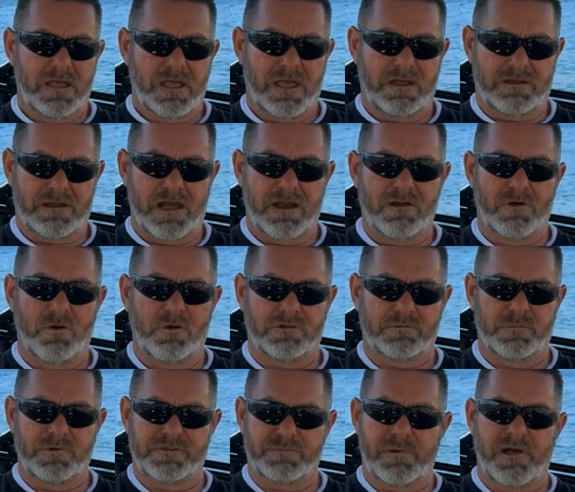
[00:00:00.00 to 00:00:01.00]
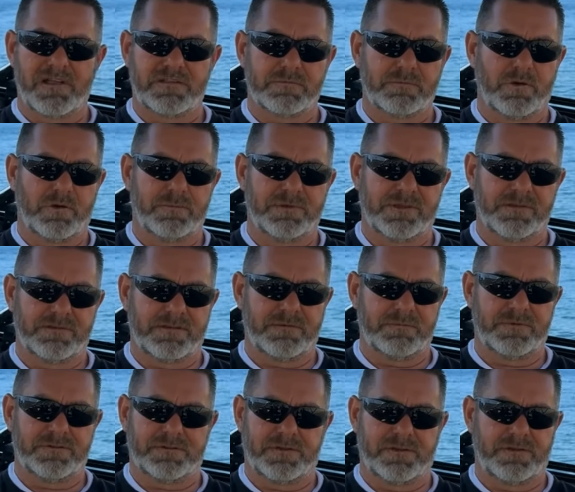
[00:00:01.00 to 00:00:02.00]
and kind of hold them responsible because
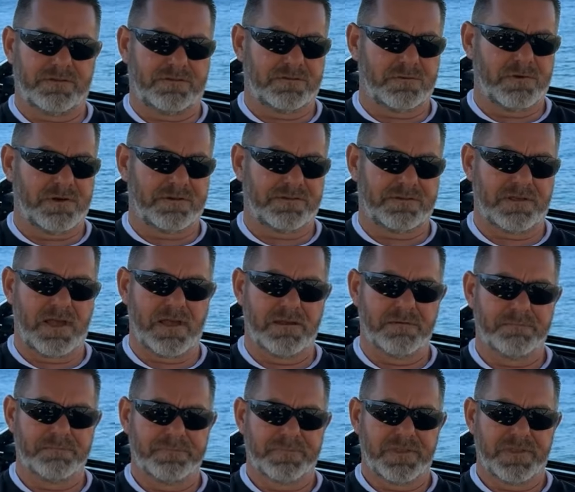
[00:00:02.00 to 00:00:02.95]
it was a historic site.